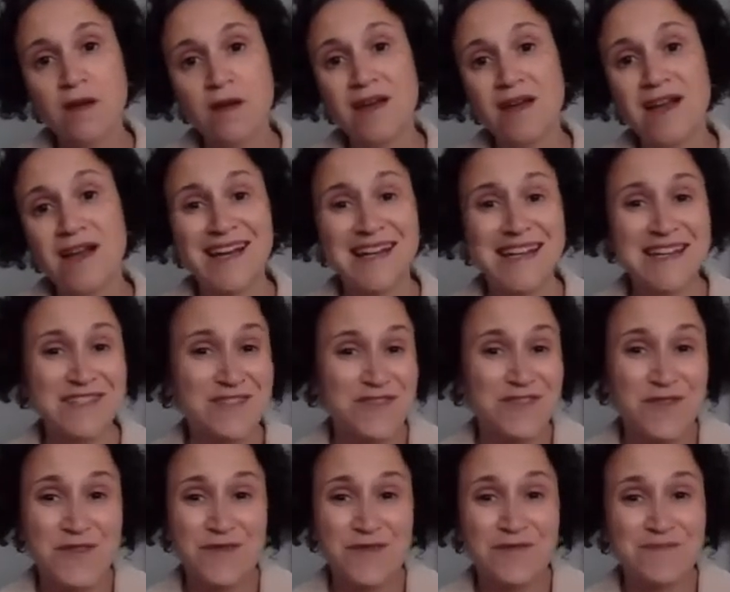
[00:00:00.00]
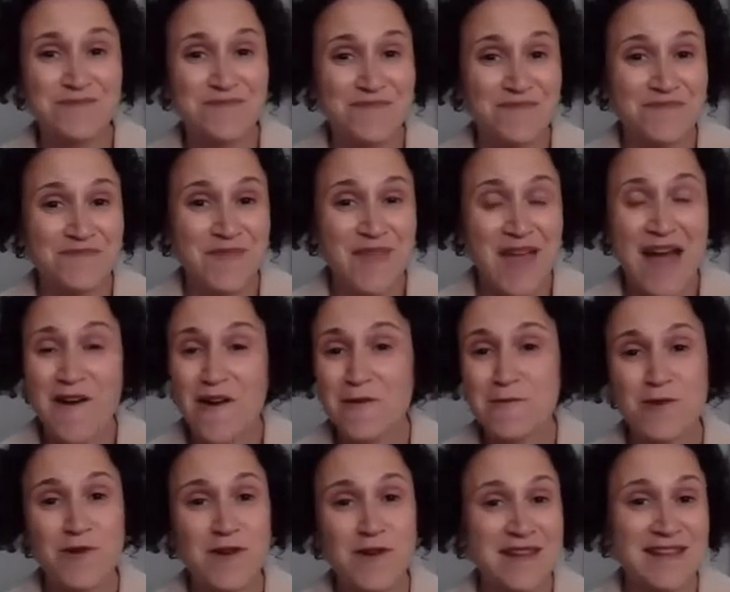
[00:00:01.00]
I need to know how I'm
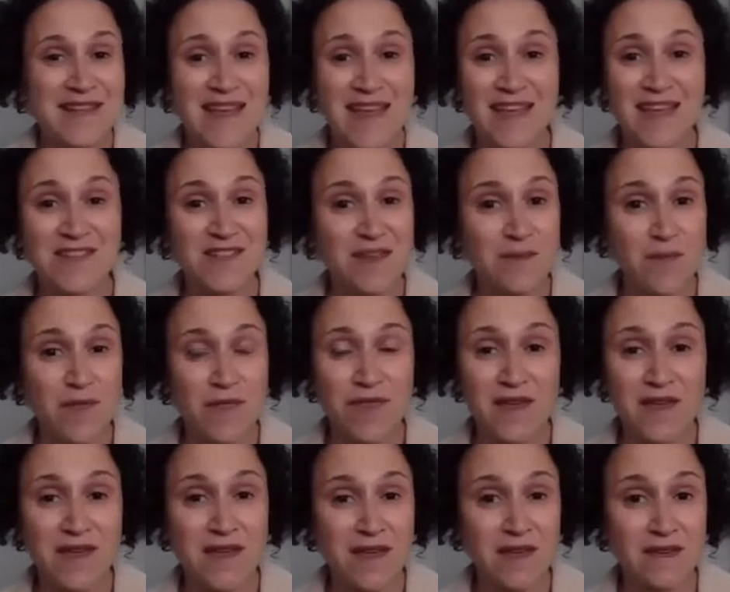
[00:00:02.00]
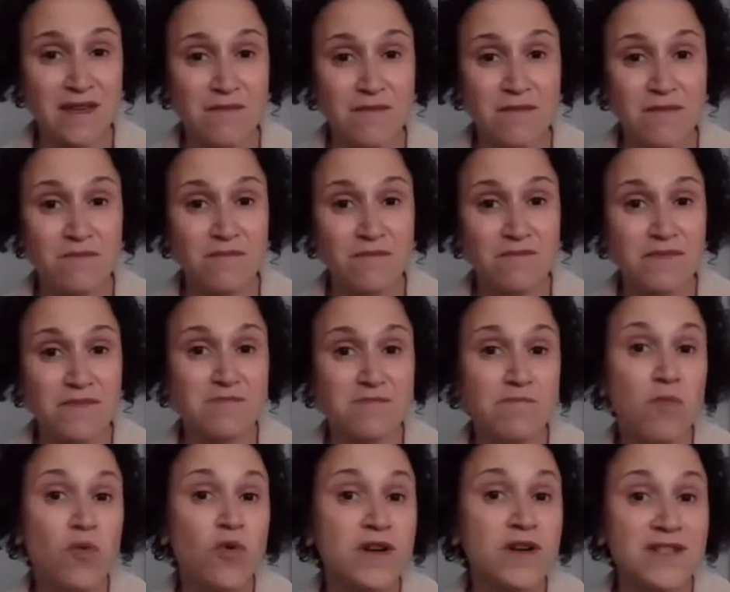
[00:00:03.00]
going to engage them in thinking
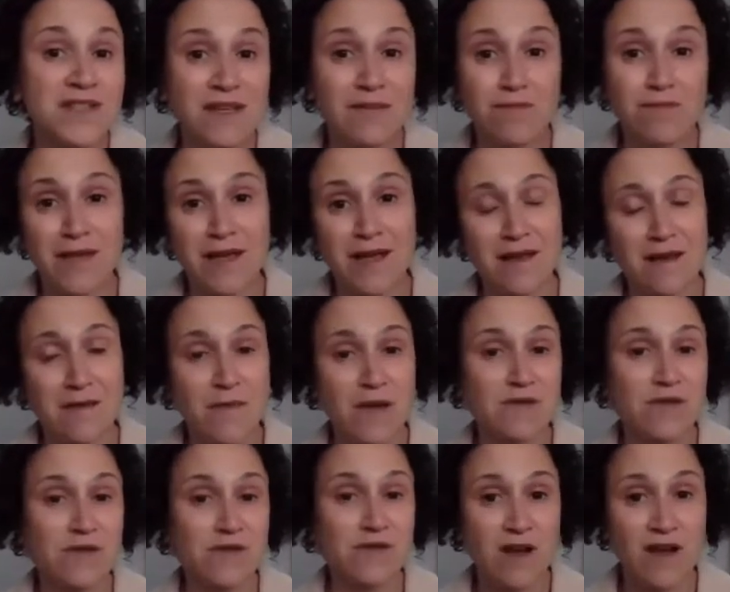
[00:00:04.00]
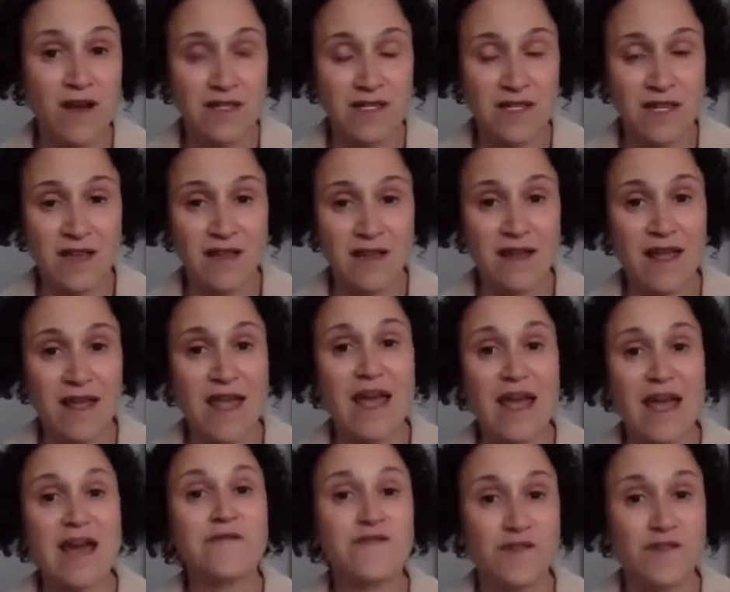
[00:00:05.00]
more deeply and about new content
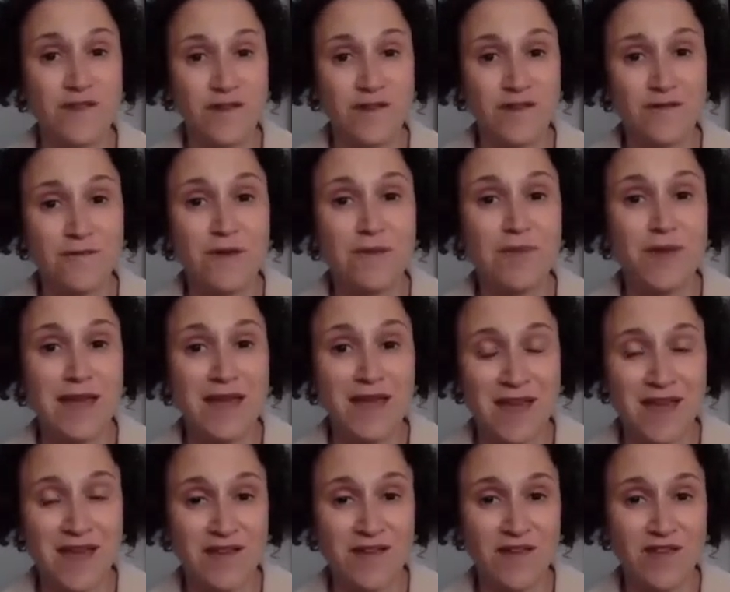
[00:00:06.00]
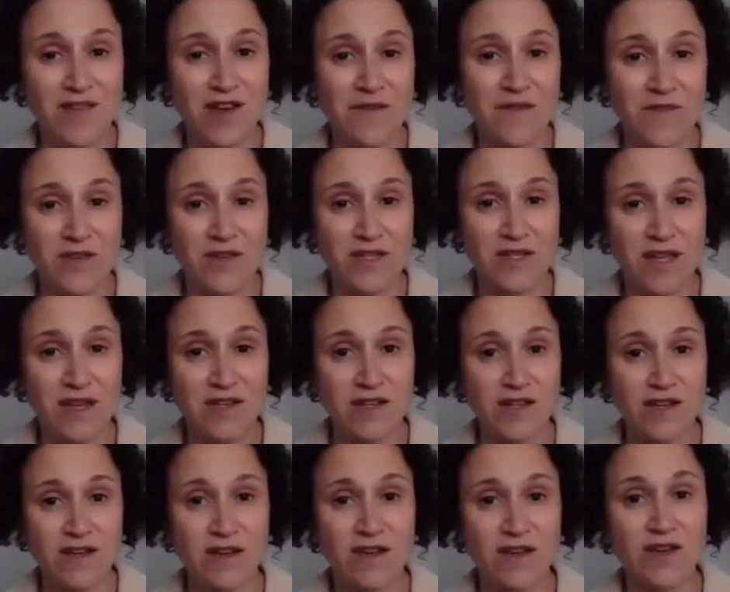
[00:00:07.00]
after we begin our
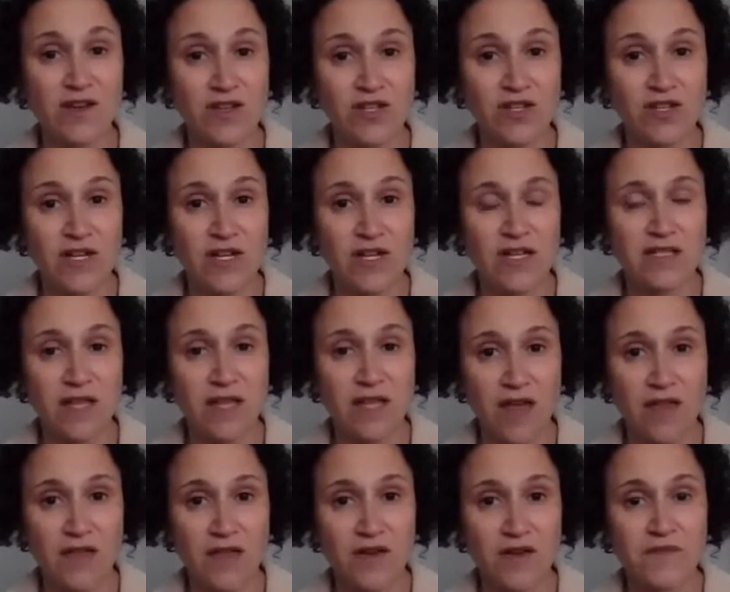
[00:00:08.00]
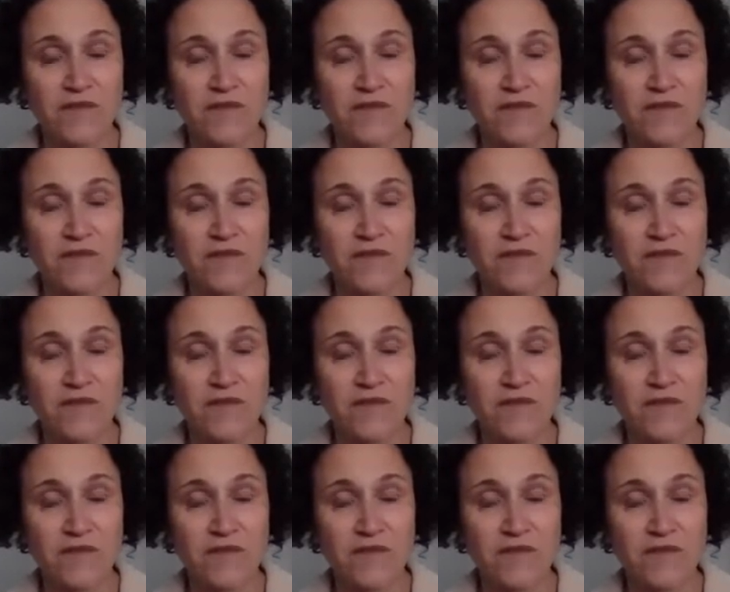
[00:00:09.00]
conversation and our learning together.